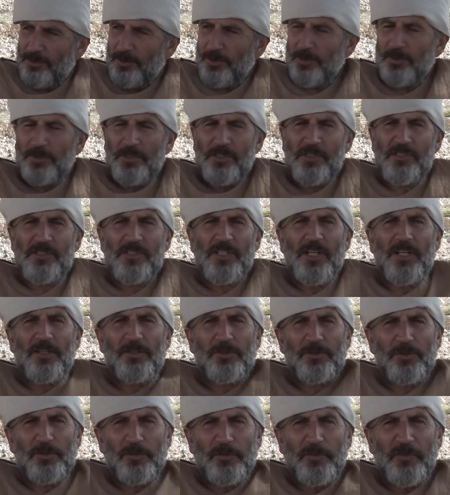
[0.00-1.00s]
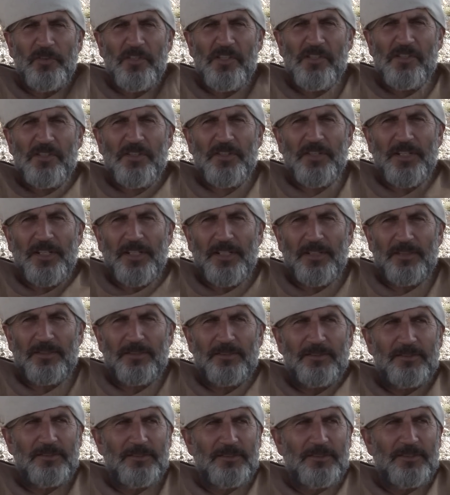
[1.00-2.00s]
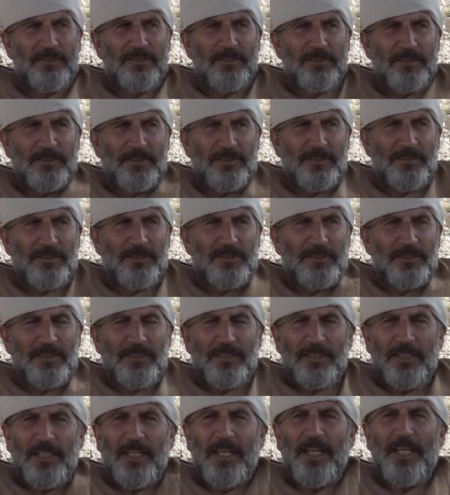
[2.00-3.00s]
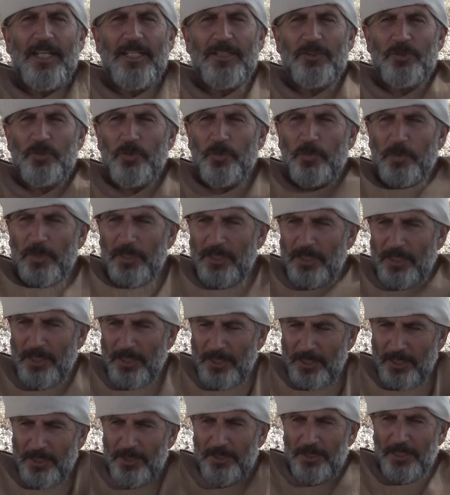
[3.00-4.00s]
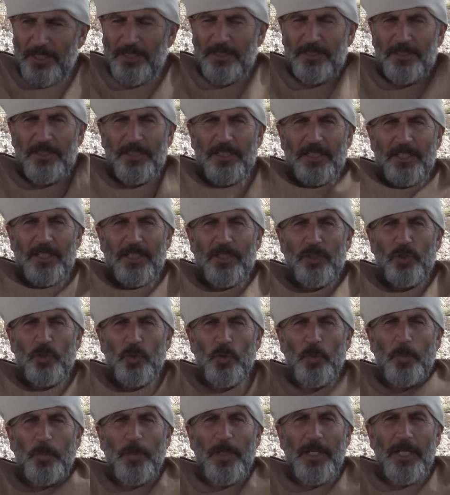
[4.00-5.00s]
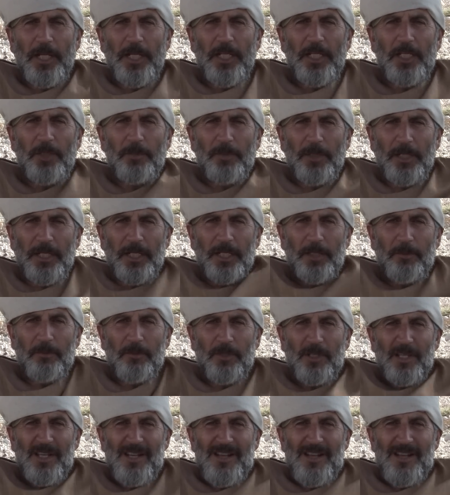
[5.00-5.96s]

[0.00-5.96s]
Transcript: to the south of Israel and to be here, right here, and to play Ibrahim.